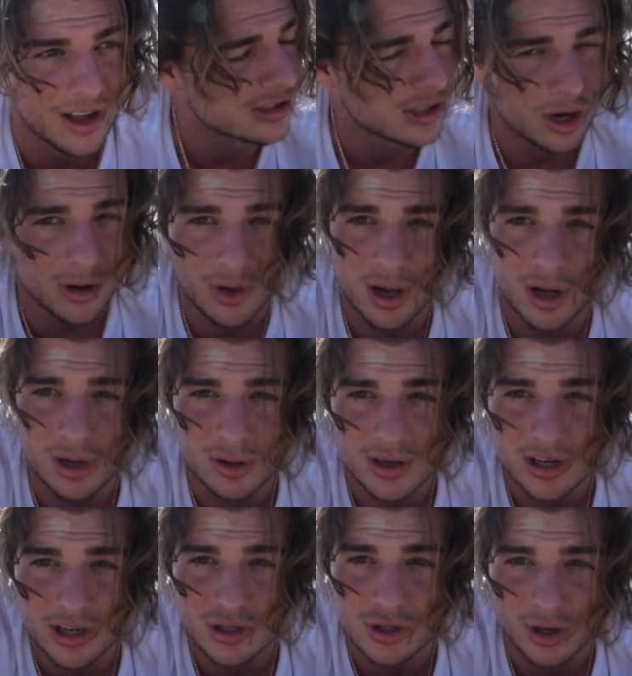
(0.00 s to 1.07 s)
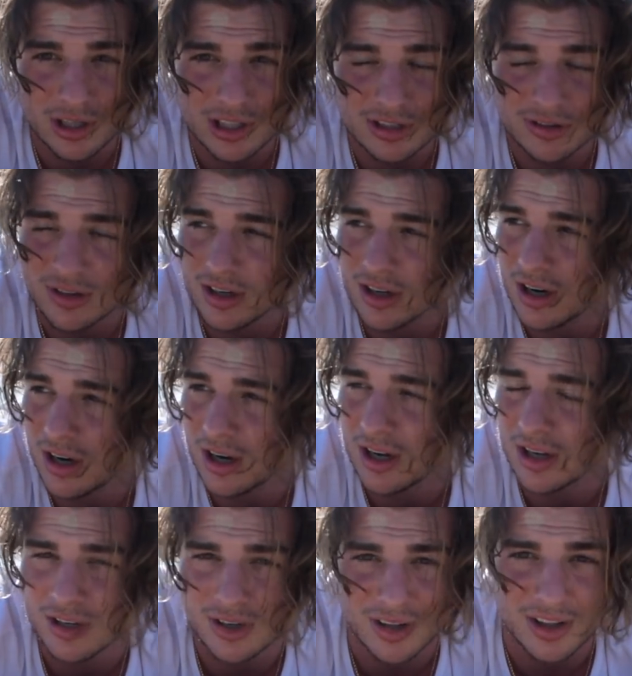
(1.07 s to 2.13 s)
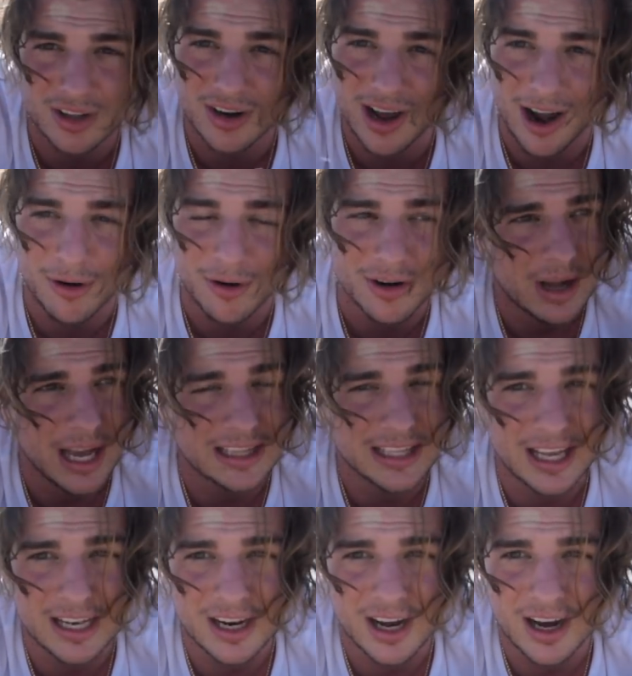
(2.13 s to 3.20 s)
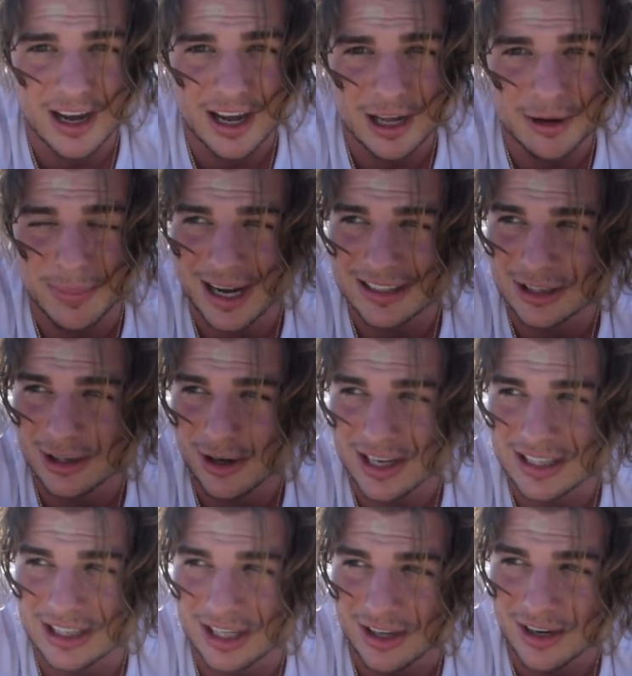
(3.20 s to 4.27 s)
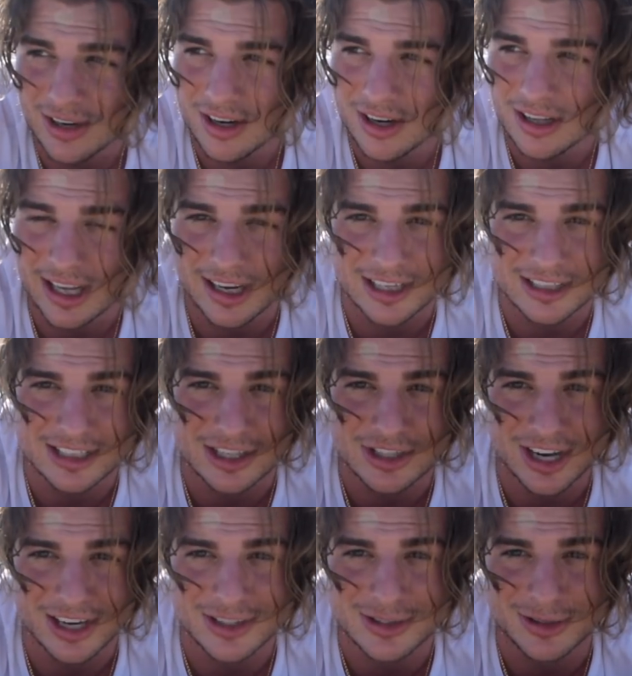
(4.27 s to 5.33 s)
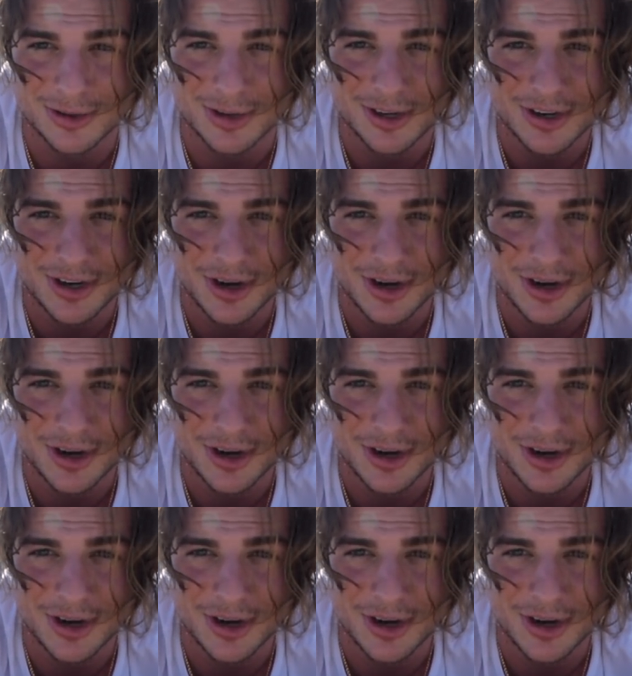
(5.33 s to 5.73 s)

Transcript: So we're gonna enjoy this for, you know, a little hour, and then head back to go get dinner. Like I said, Chinese New Year.